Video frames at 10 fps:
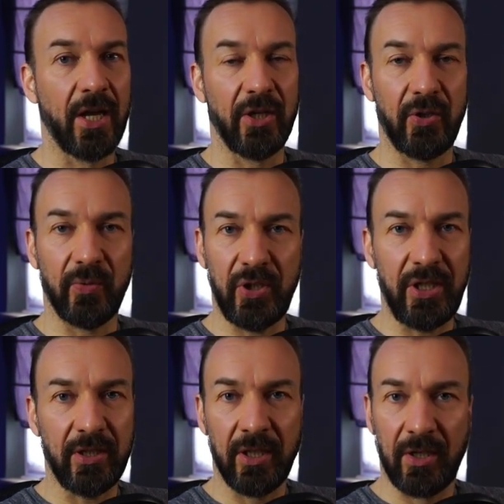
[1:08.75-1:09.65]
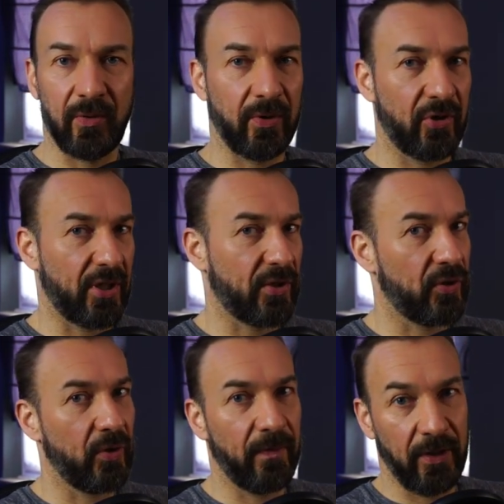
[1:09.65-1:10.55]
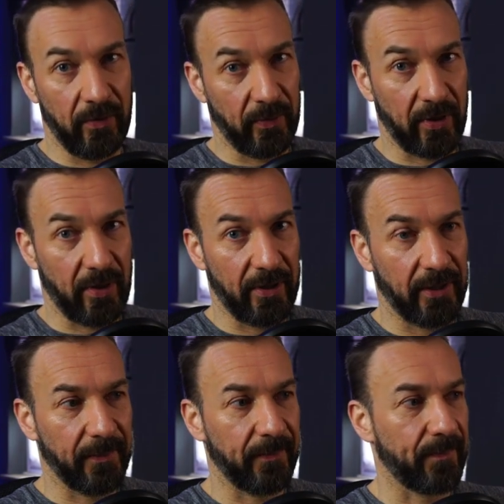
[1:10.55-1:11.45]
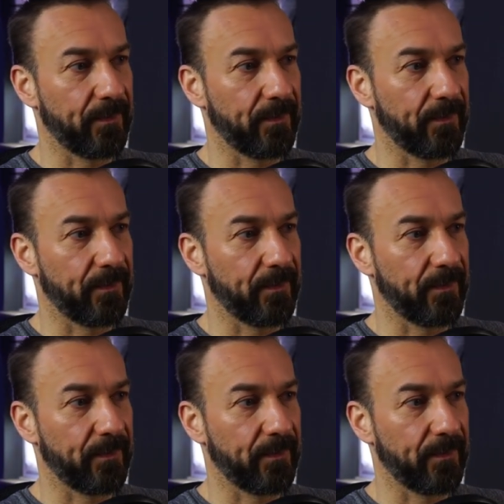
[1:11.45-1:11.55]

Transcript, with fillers: you need to adjust your video recording.